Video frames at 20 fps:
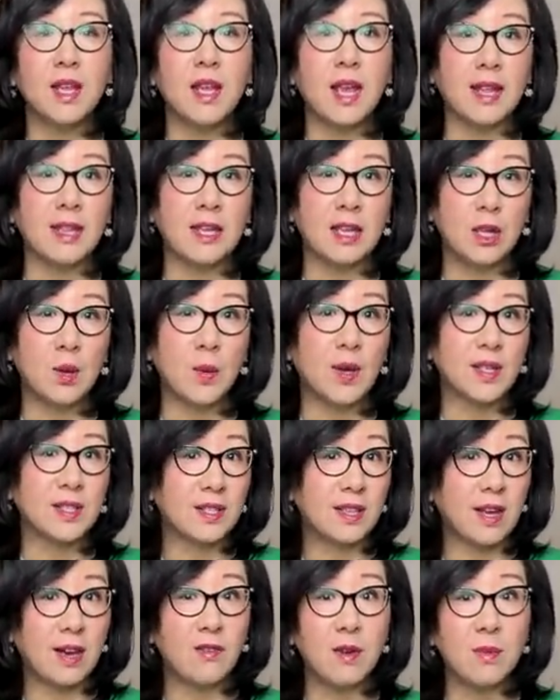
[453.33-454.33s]
and the US
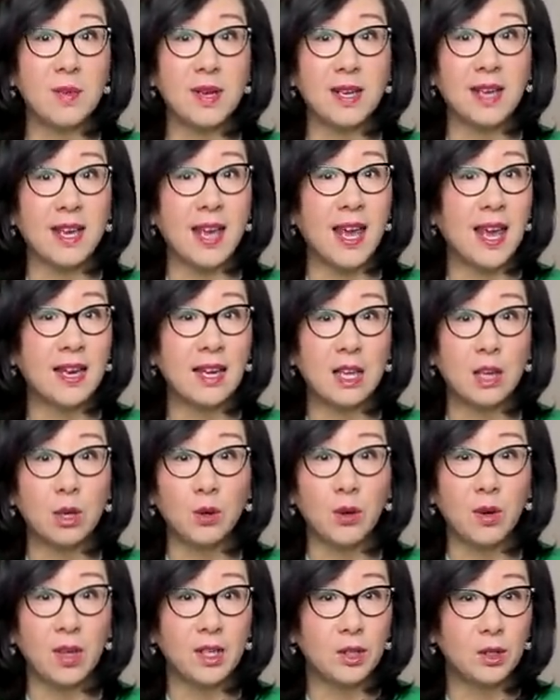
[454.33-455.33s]
government can
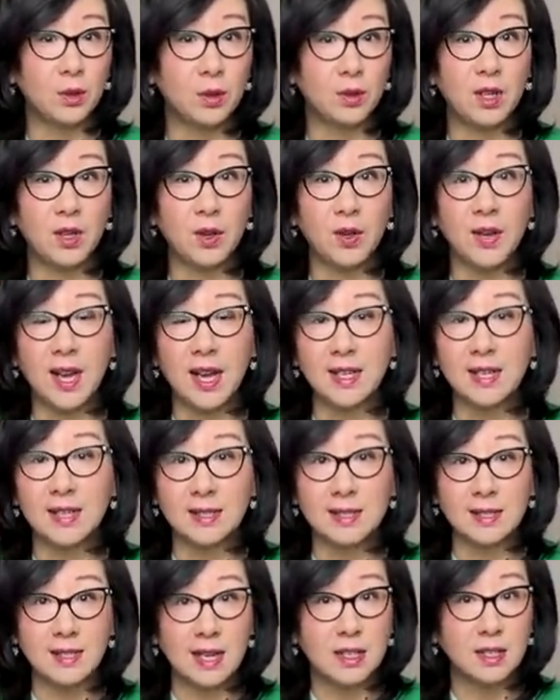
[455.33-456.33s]
equate to the United
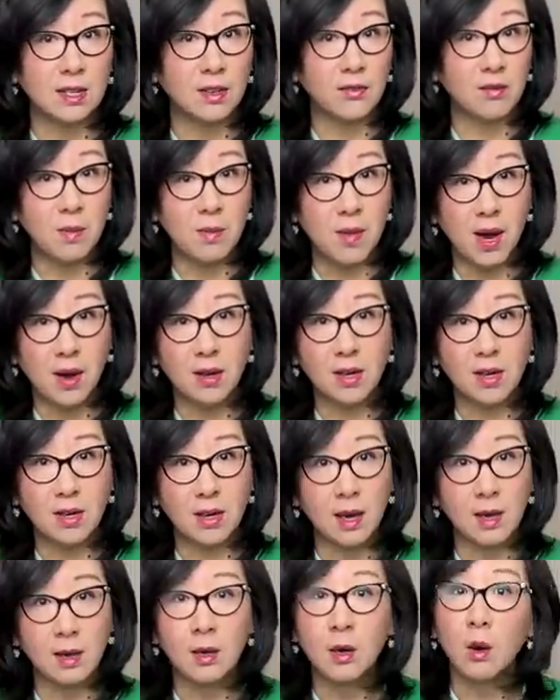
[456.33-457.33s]
States of
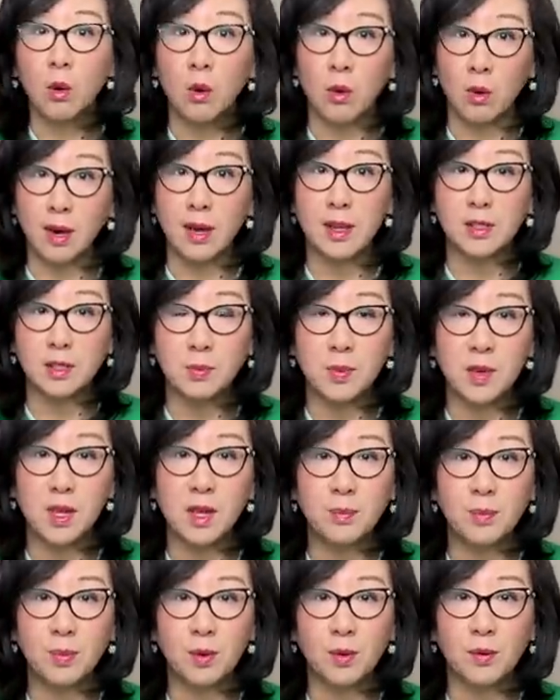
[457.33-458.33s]
America or its
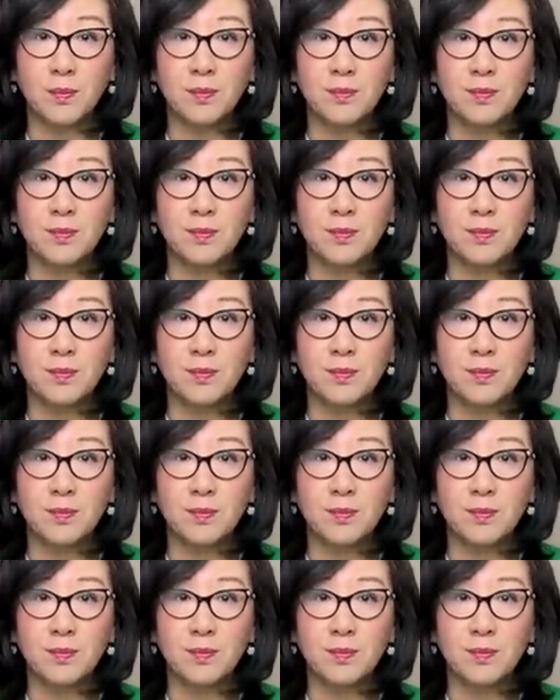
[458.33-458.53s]
people.